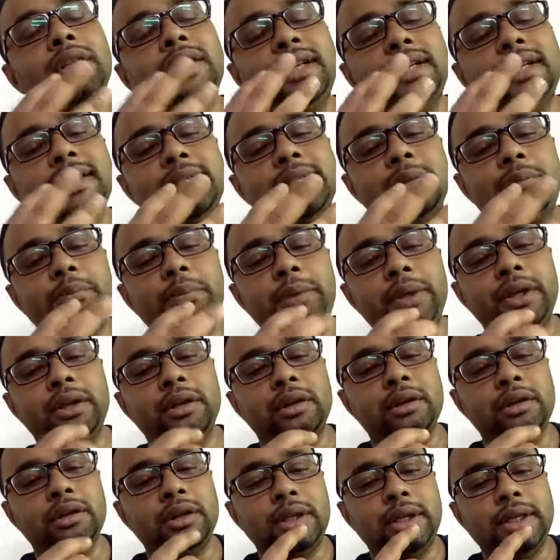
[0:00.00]

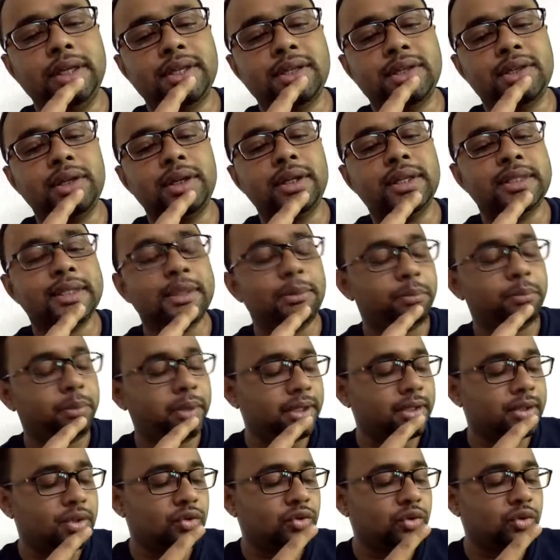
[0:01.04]
discipline, history
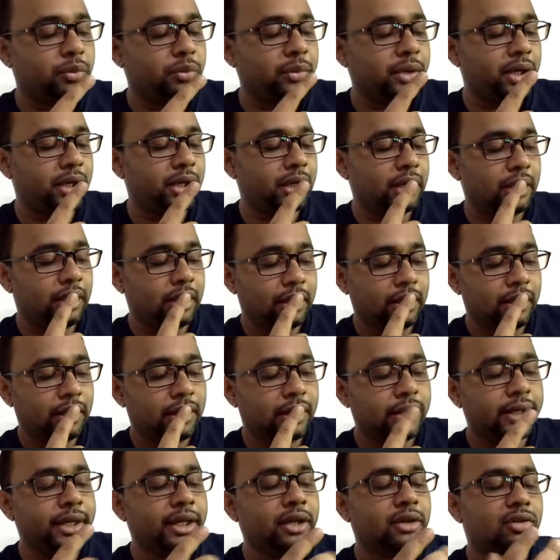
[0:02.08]
discipline, should be
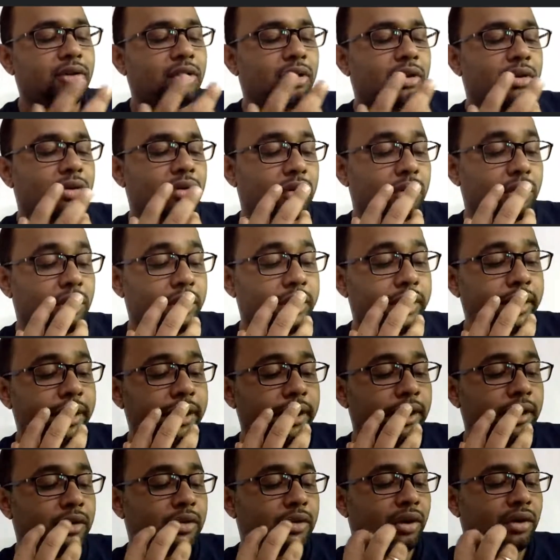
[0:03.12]

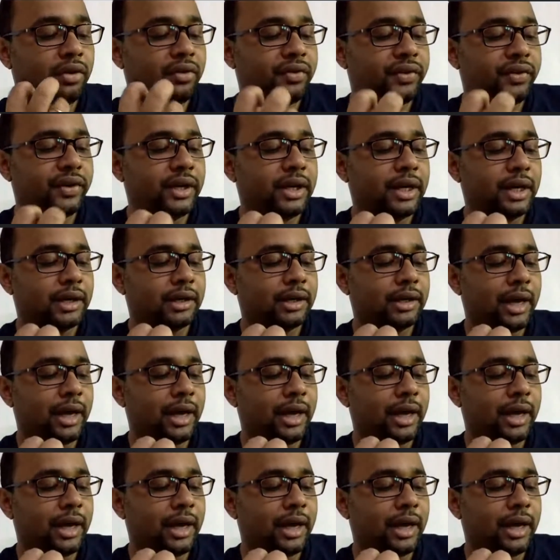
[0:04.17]
reconfigured.